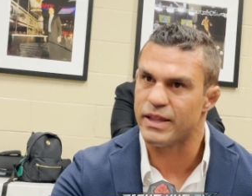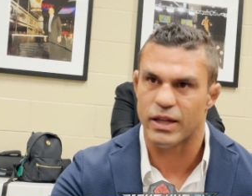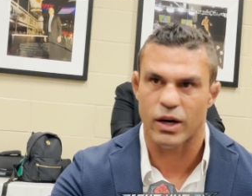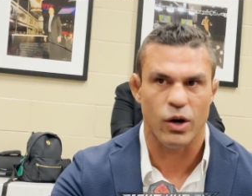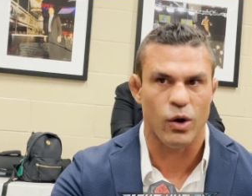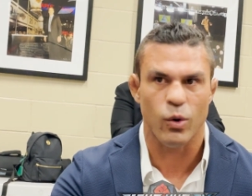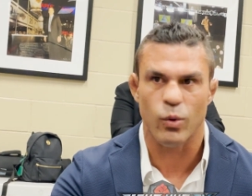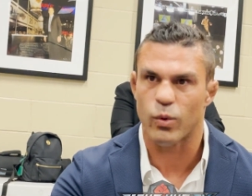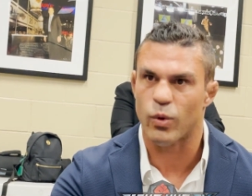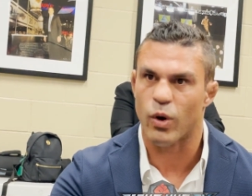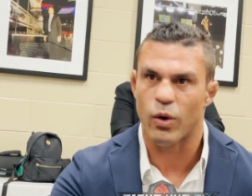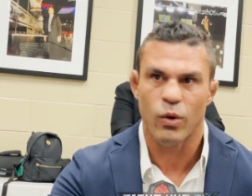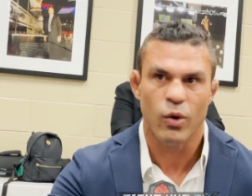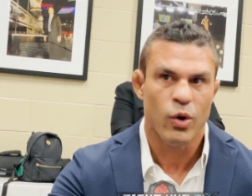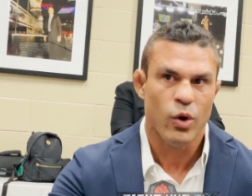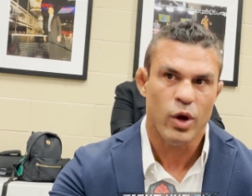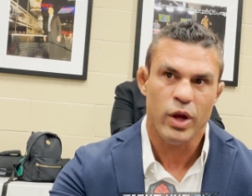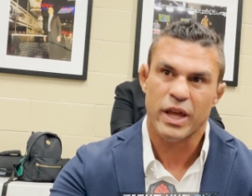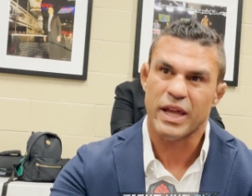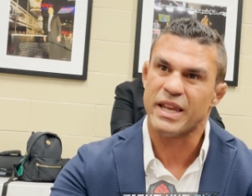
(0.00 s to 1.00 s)
the
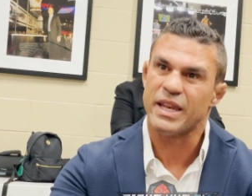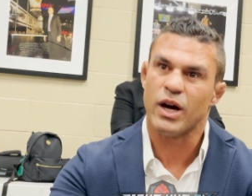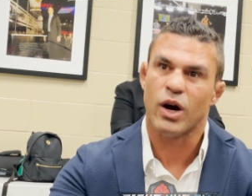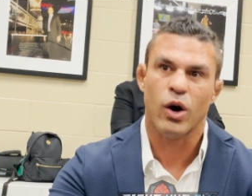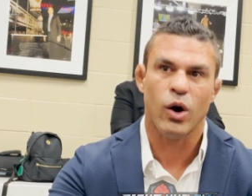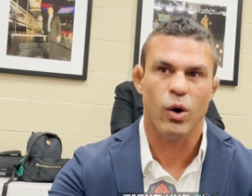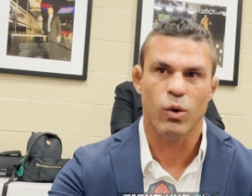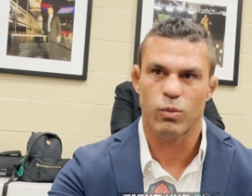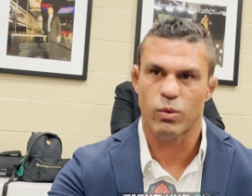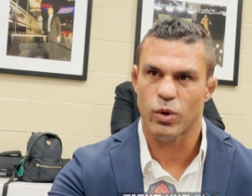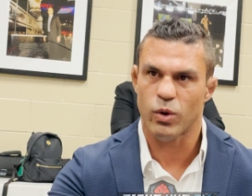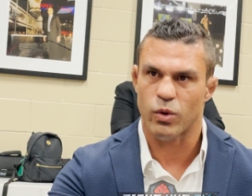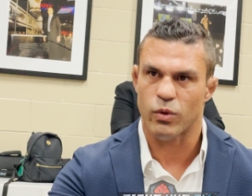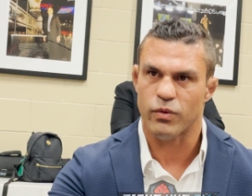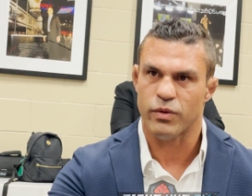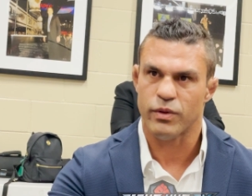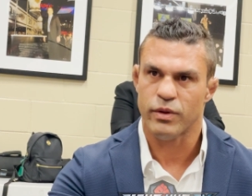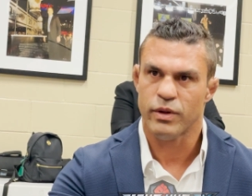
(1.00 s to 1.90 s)
whole world.